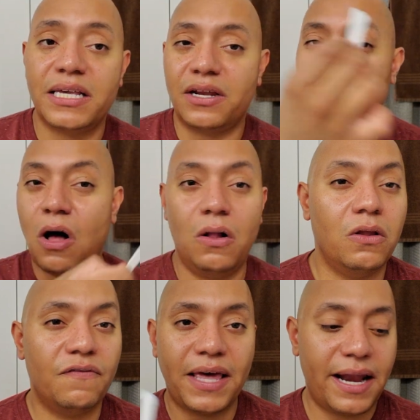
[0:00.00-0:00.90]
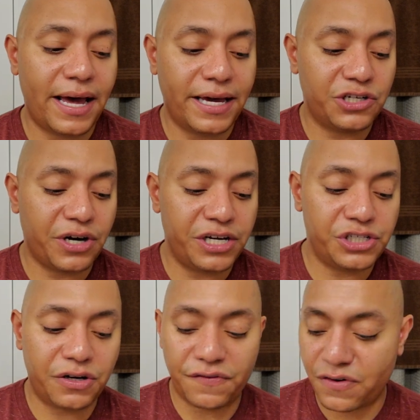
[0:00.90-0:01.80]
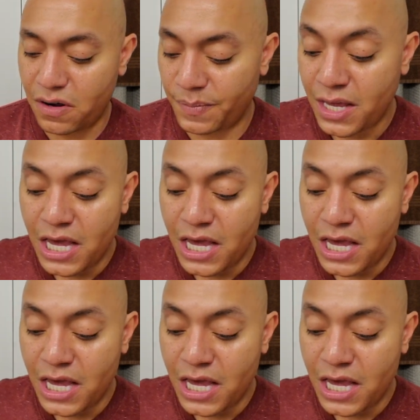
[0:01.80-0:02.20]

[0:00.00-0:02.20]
in all of that hydration from